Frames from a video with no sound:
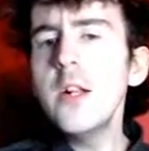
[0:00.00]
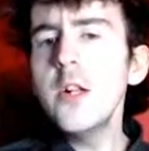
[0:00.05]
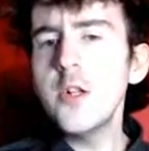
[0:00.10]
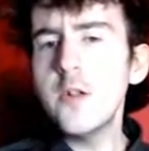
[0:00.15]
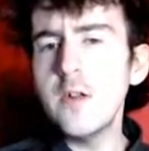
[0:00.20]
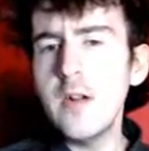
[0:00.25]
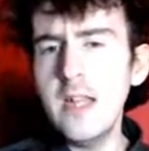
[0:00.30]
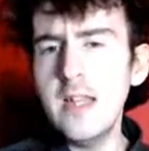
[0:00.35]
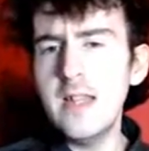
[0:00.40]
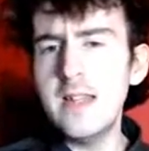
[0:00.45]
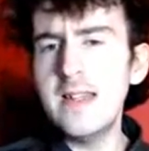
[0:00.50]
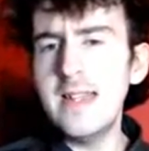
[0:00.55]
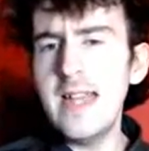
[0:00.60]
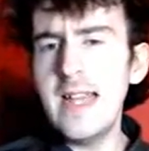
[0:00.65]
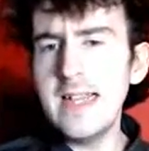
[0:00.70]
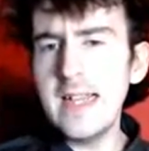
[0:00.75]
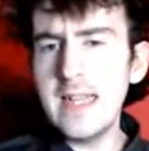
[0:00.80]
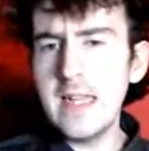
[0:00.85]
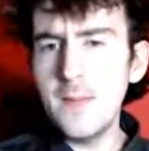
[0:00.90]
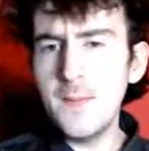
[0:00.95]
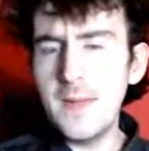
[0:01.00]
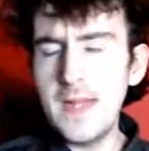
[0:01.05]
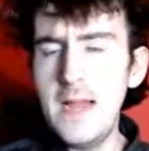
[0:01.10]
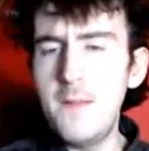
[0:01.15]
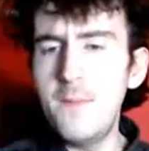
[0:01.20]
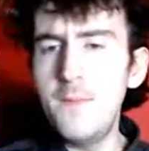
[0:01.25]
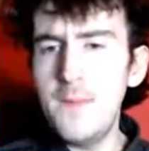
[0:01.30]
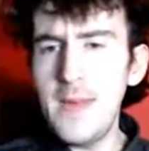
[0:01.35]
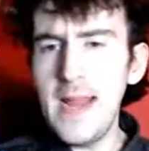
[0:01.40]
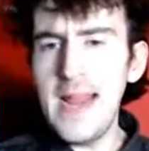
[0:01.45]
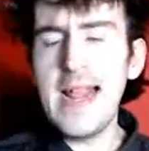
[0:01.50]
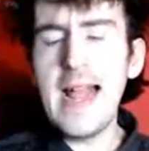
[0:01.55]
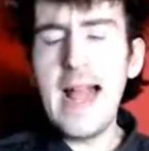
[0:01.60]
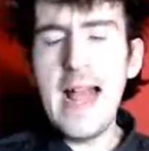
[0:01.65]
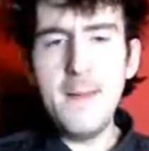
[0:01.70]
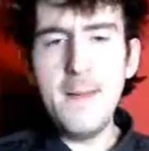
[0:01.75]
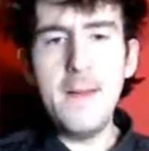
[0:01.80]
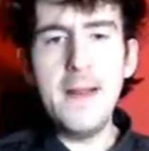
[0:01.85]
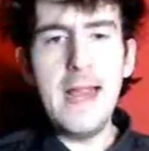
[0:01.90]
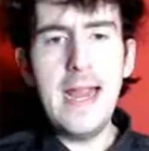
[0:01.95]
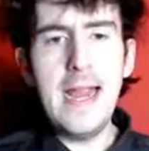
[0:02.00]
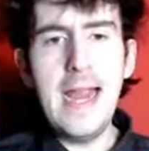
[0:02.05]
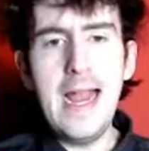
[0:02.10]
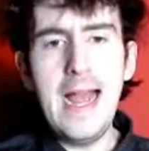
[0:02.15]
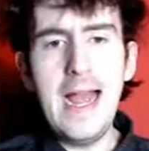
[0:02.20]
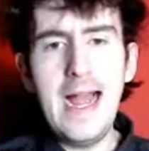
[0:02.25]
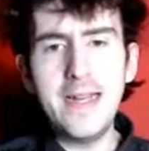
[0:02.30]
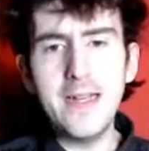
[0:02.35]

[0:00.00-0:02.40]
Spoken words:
trust is going to play a big M in here.